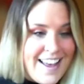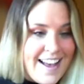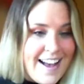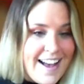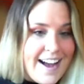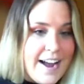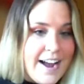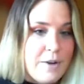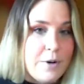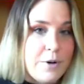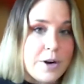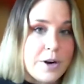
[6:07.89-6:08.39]

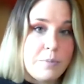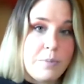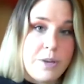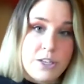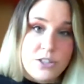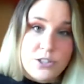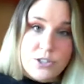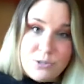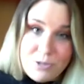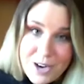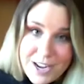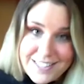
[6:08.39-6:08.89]
I want to be
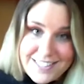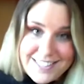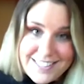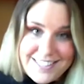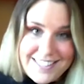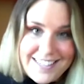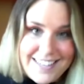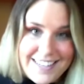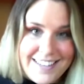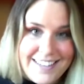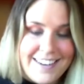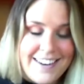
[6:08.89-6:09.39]

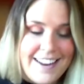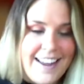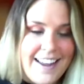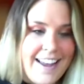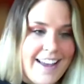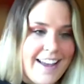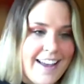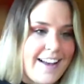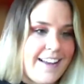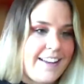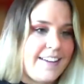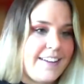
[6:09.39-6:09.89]
trusted.
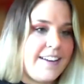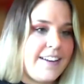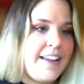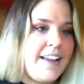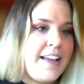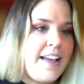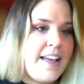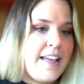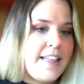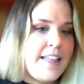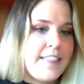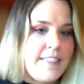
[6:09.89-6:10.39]
And
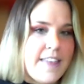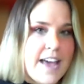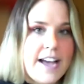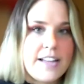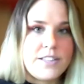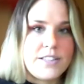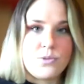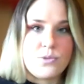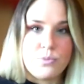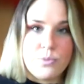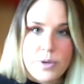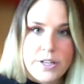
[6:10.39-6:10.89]

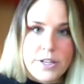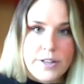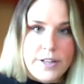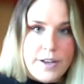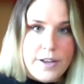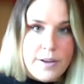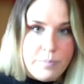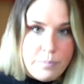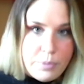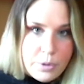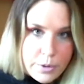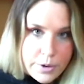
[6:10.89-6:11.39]
that's really
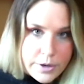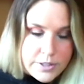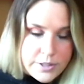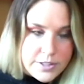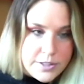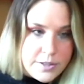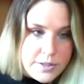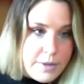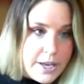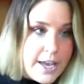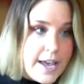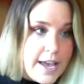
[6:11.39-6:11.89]
important
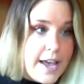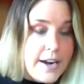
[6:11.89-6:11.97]
to me.